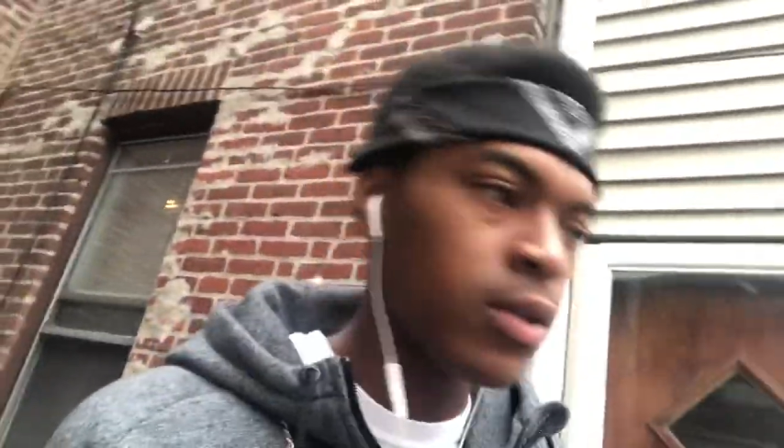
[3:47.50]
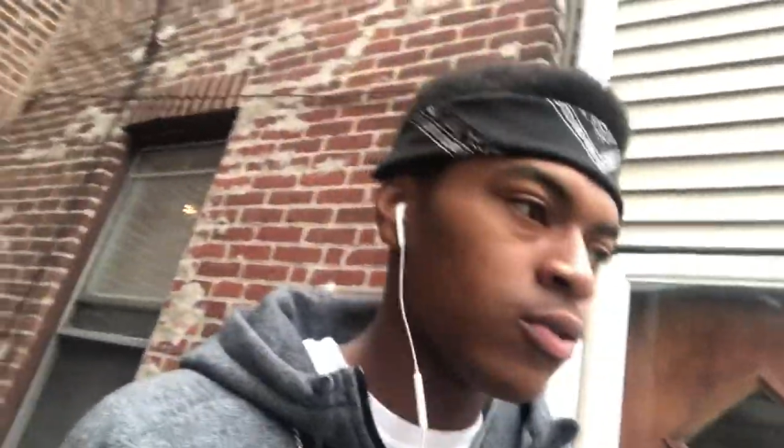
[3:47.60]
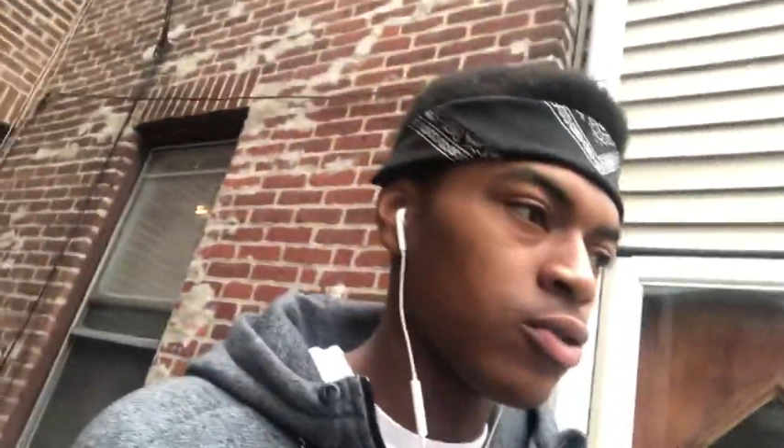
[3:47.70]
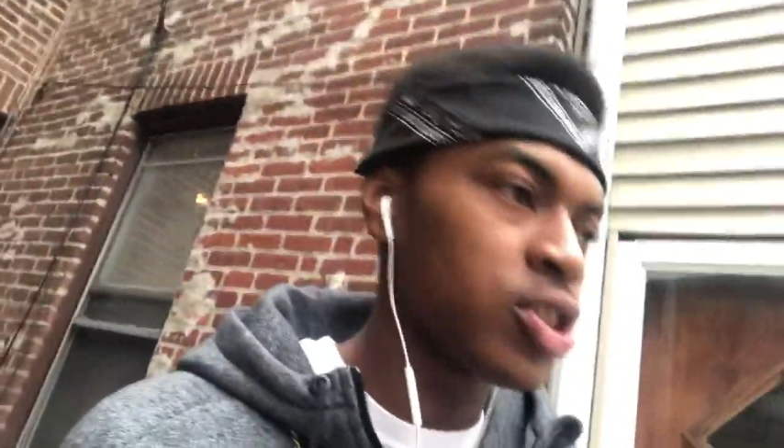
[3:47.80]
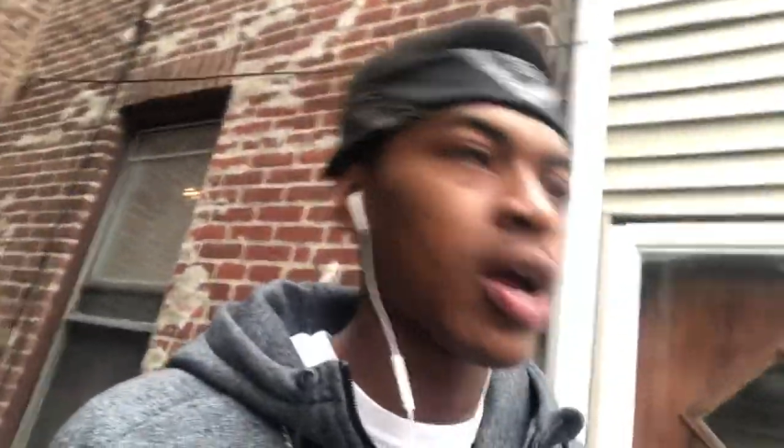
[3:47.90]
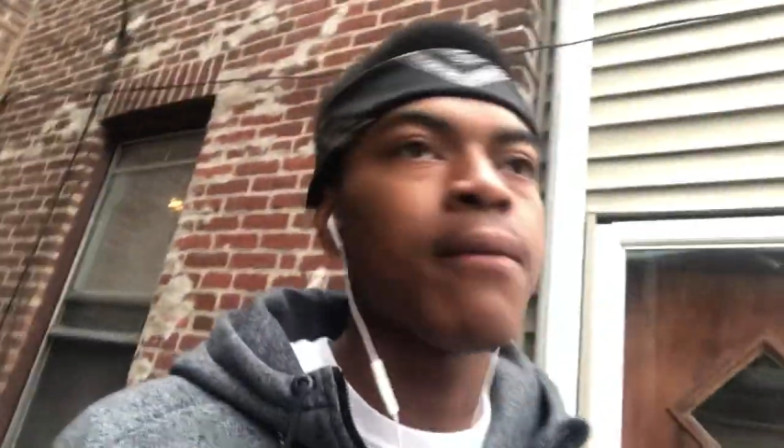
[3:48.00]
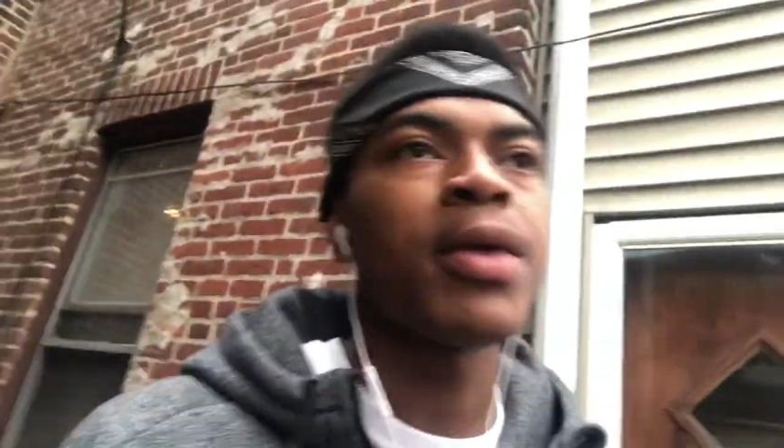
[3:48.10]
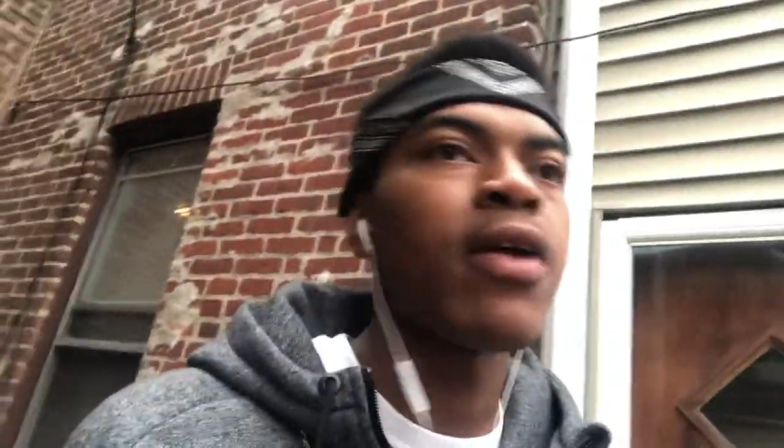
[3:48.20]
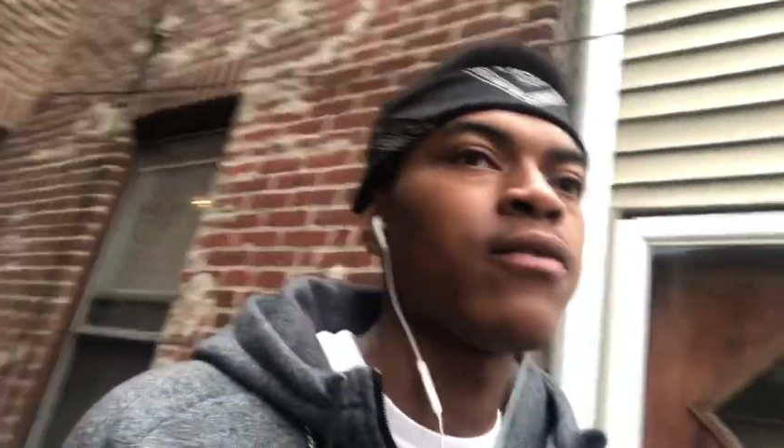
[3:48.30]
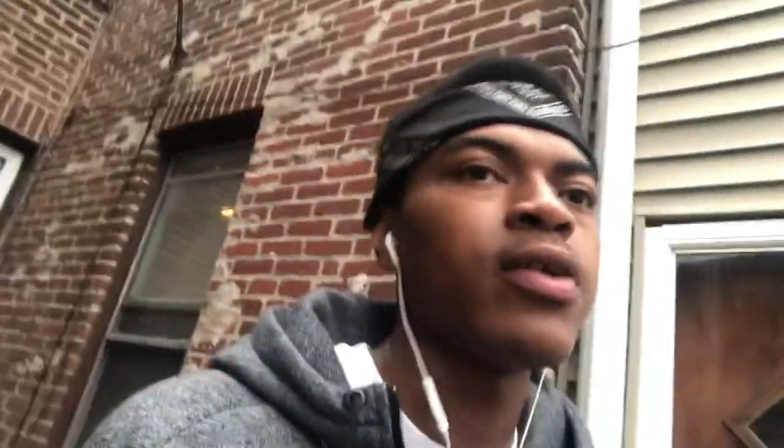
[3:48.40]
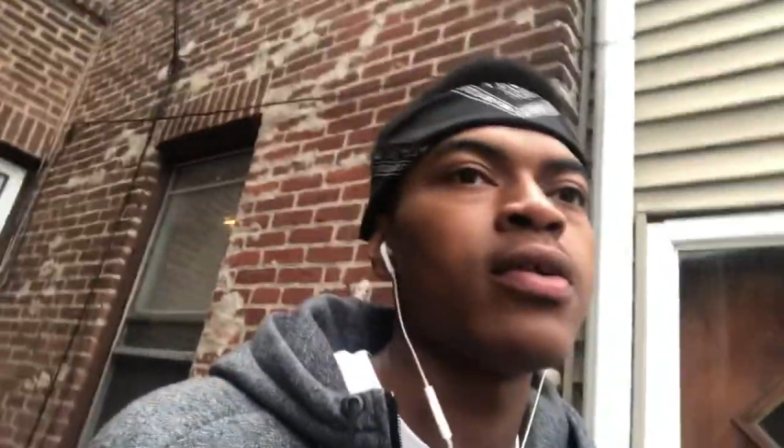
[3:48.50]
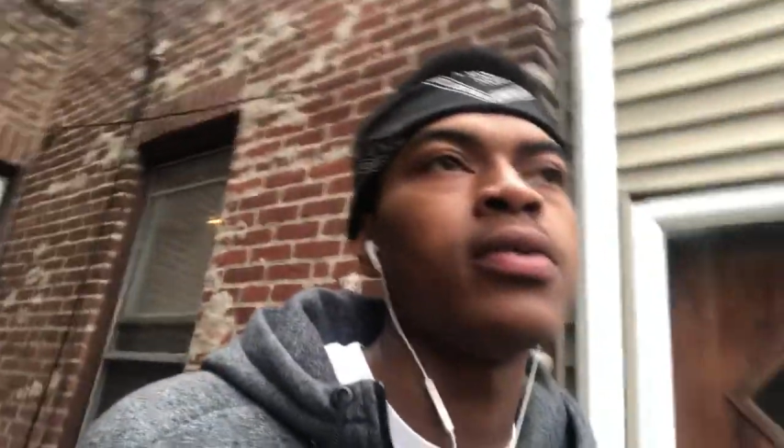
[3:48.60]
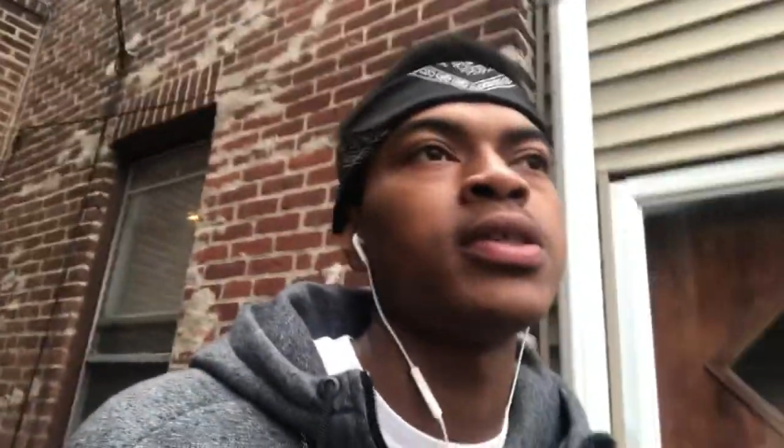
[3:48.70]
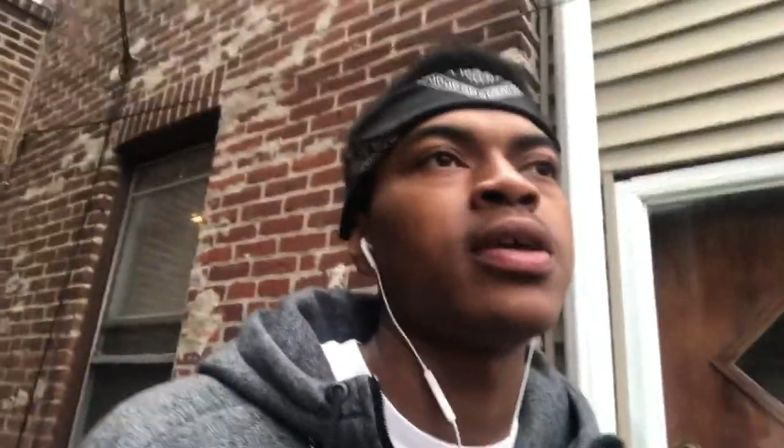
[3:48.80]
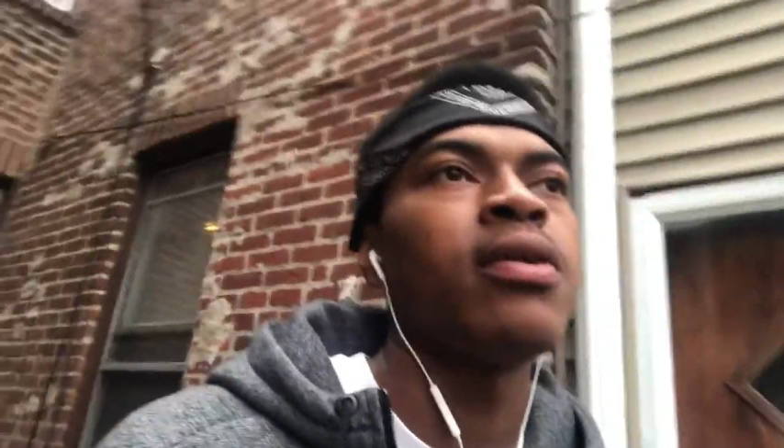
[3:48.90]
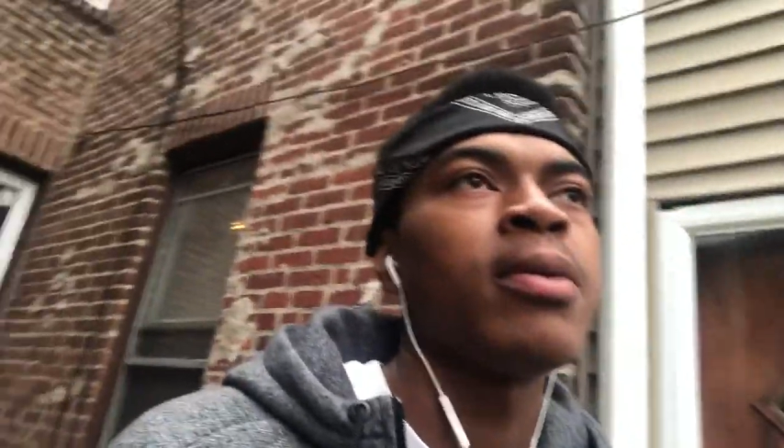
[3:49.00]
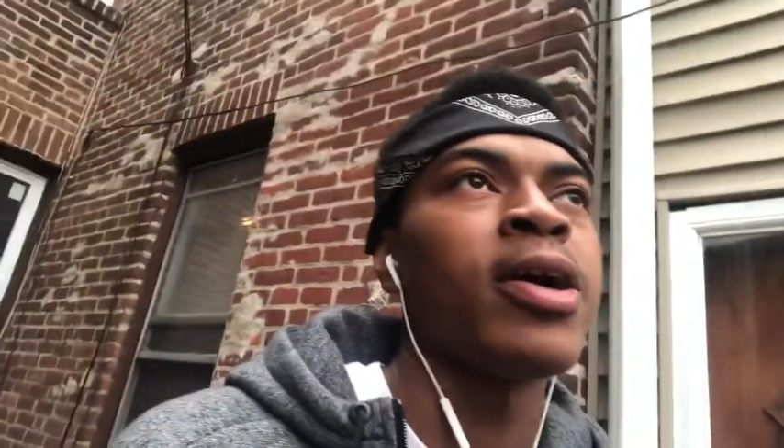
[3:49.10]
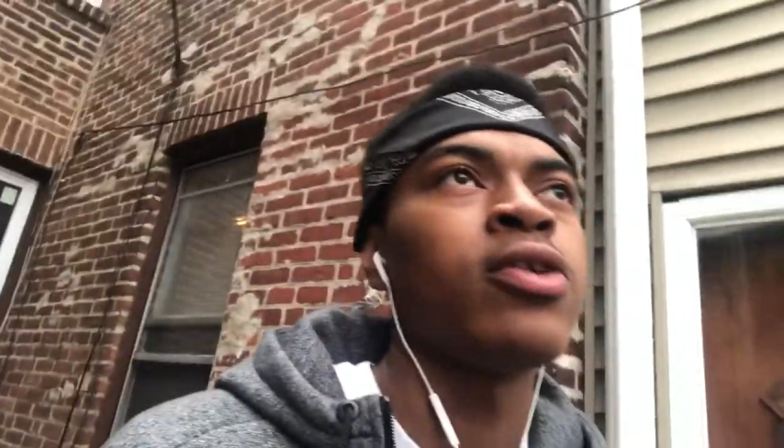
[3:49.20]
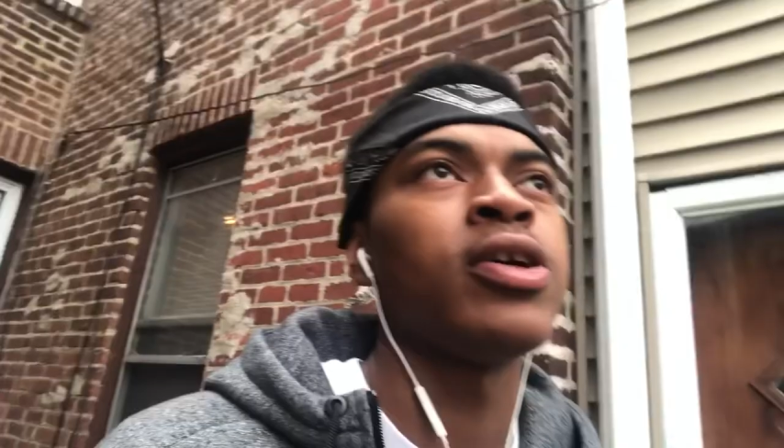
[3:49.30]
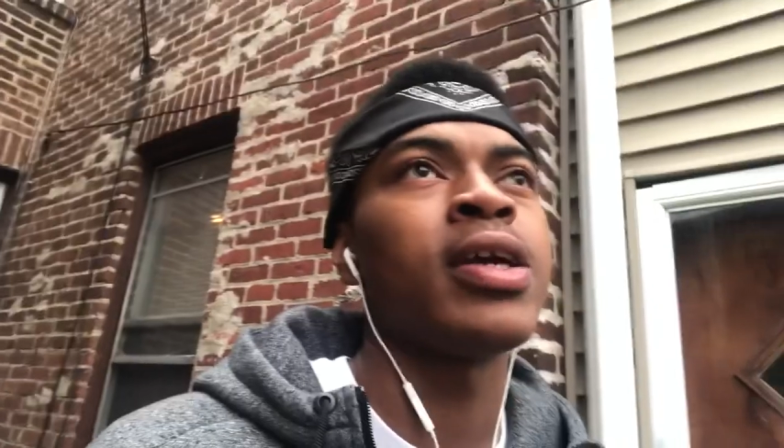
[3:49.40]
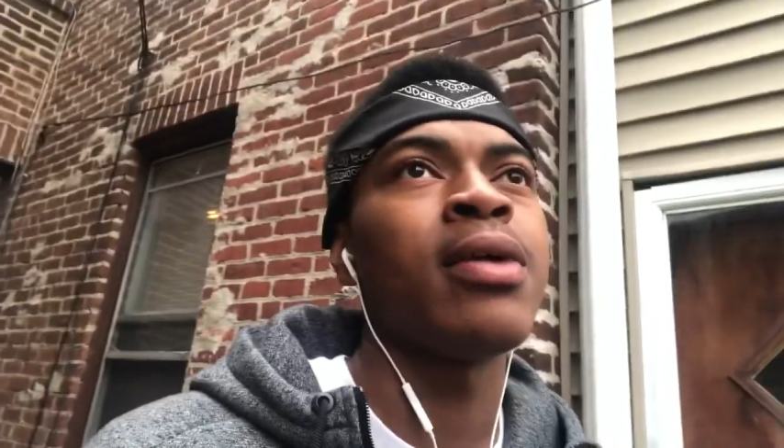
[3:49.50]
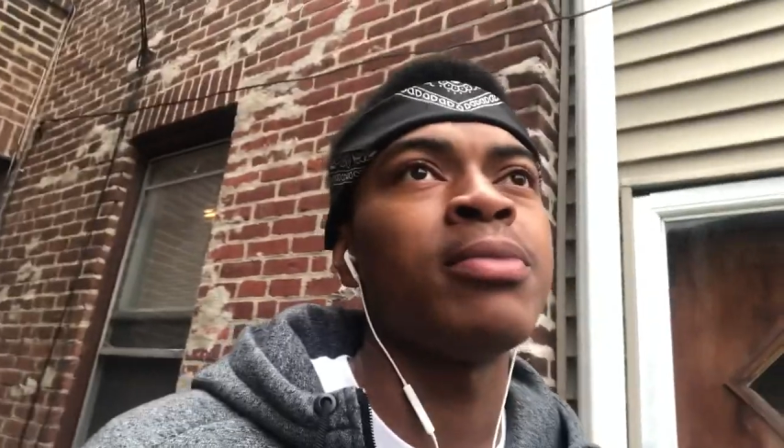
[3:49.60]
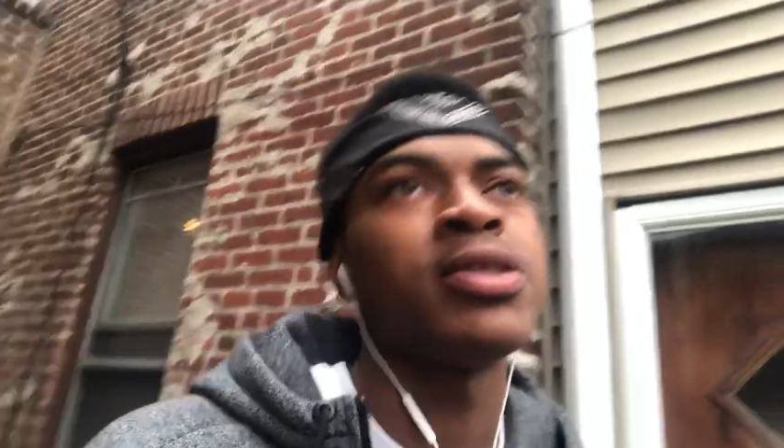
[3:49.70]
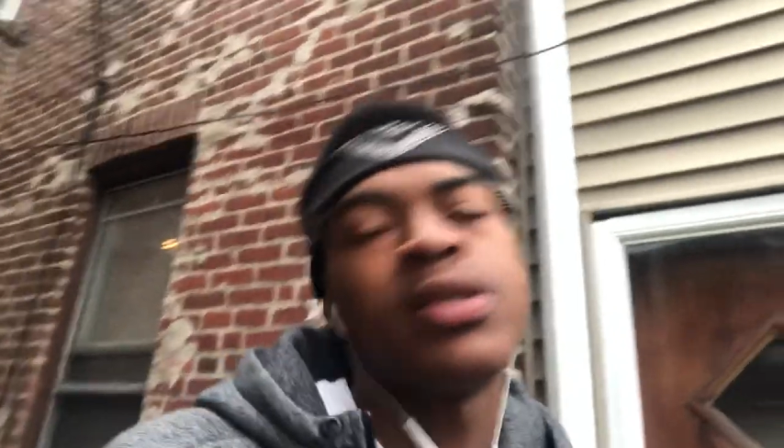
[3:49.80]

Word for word: You know, shout me out for to everybody to look at me,